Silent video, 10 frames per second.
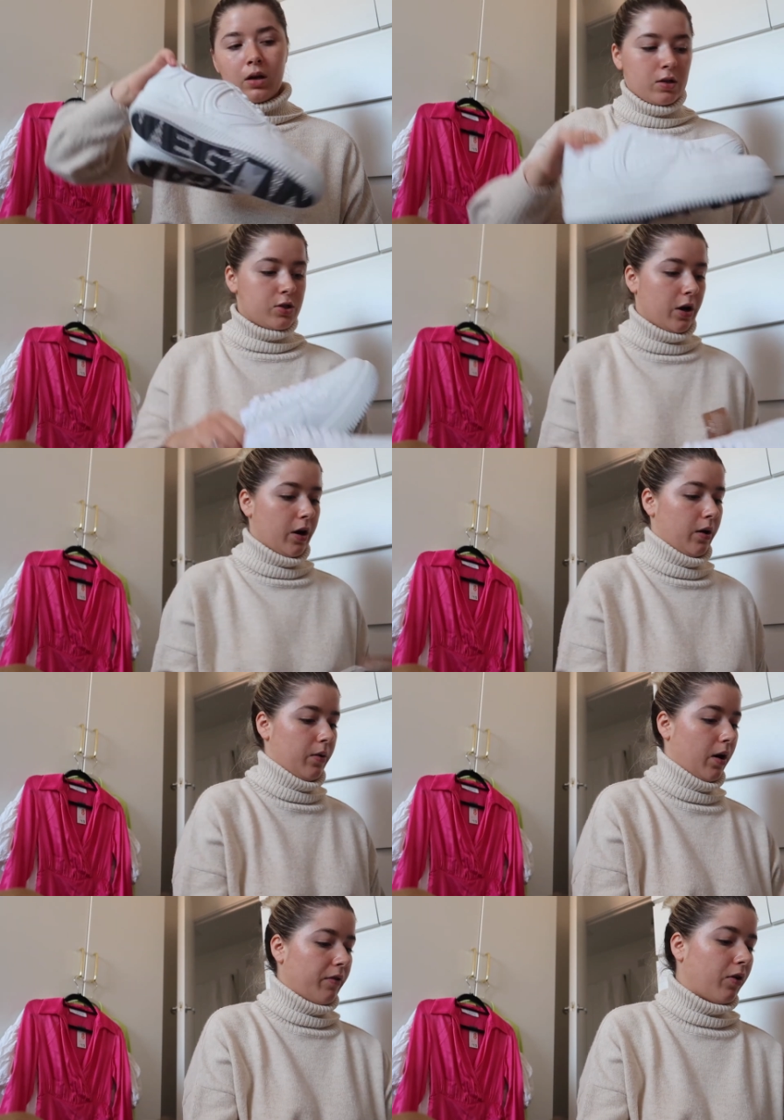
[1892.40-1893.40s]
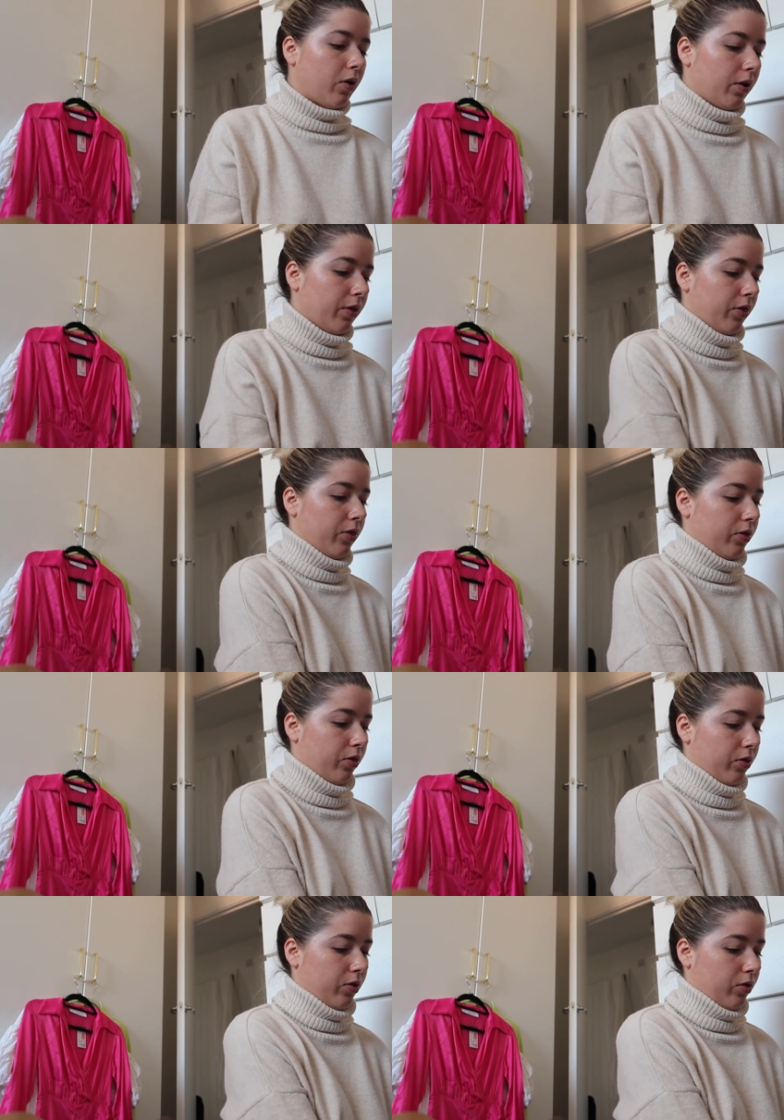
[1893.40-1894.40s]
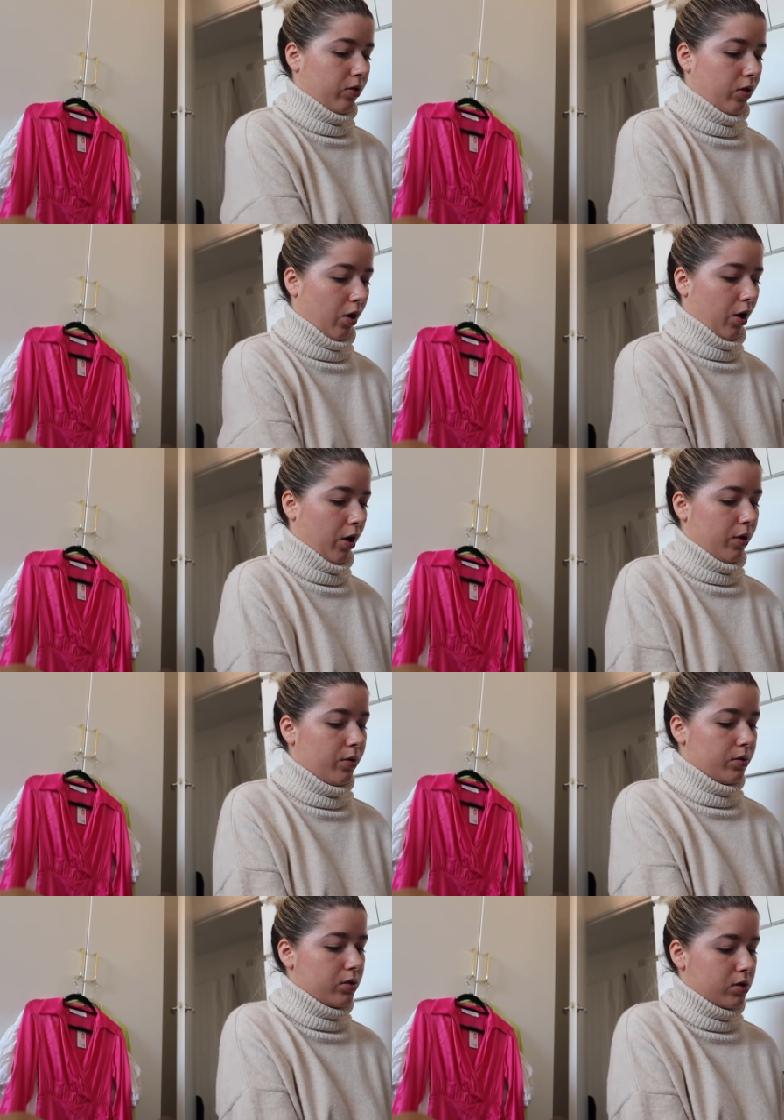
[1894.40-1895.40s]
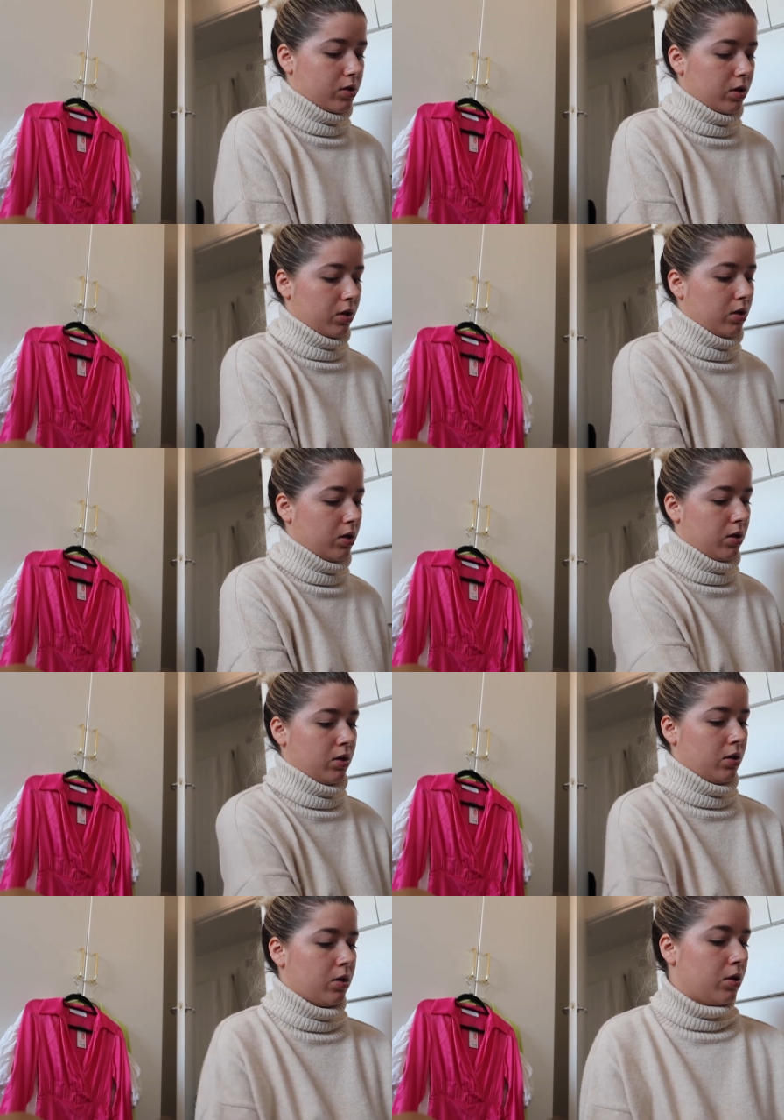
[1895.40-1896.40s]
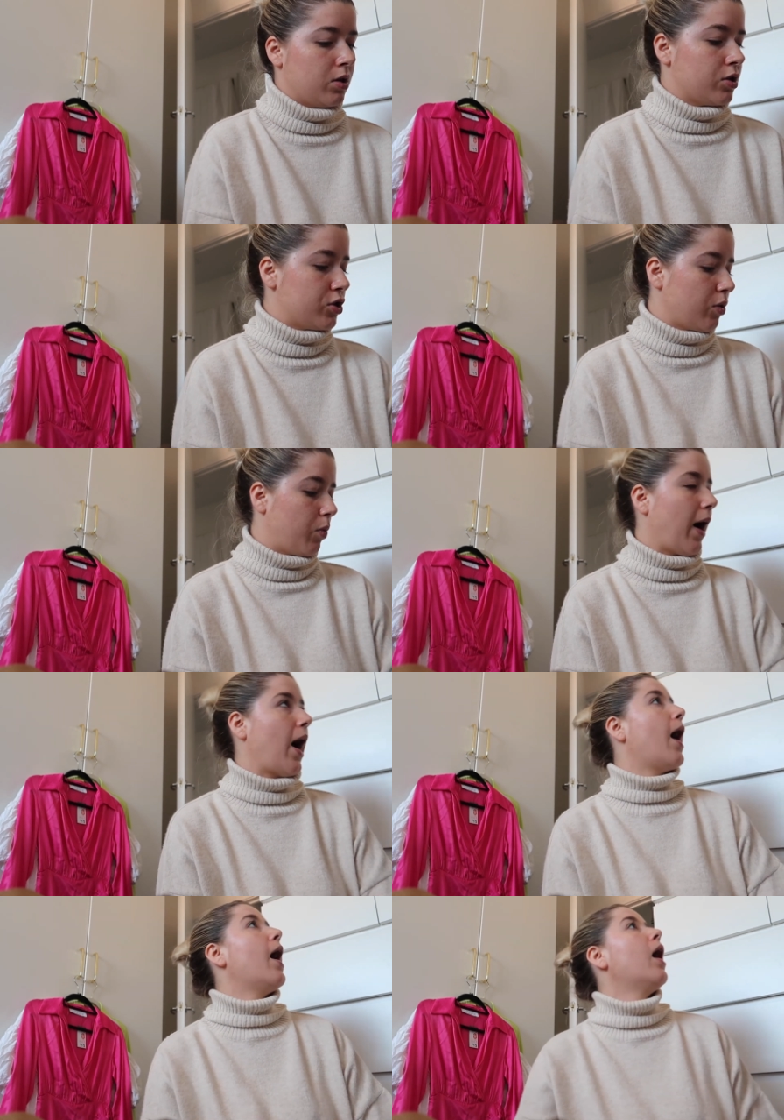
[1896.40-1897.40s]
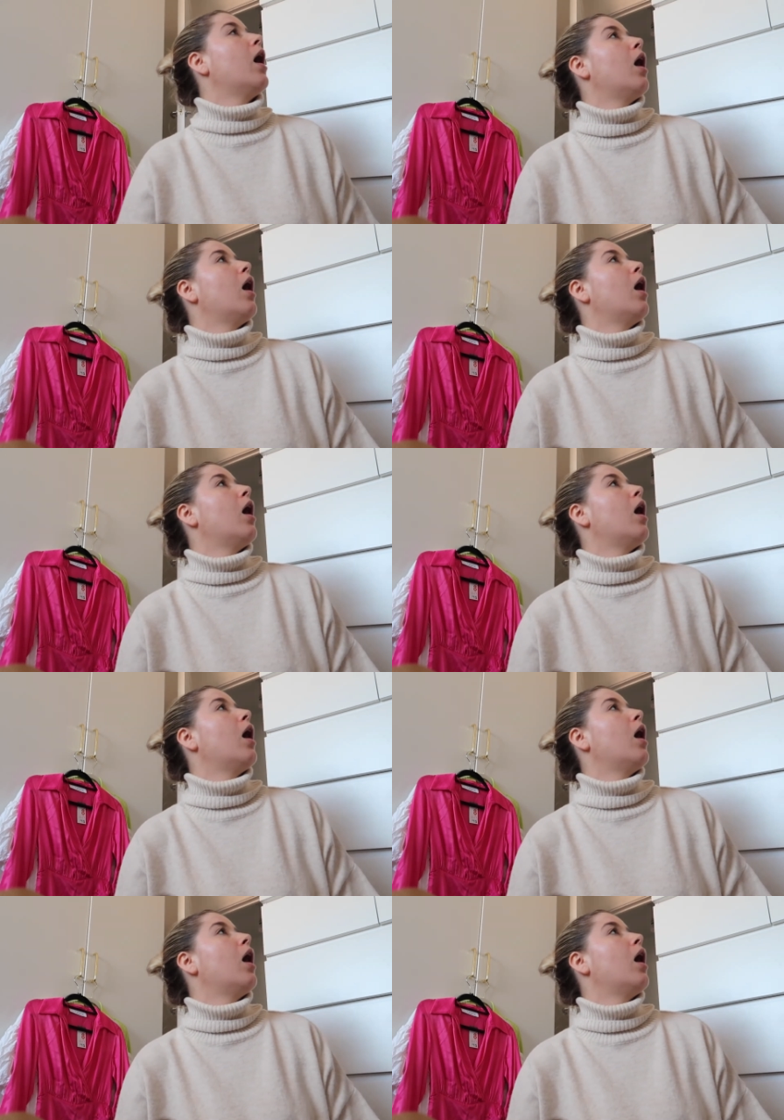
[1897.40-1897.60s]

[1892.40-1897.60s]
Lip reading: So I've got those to wear.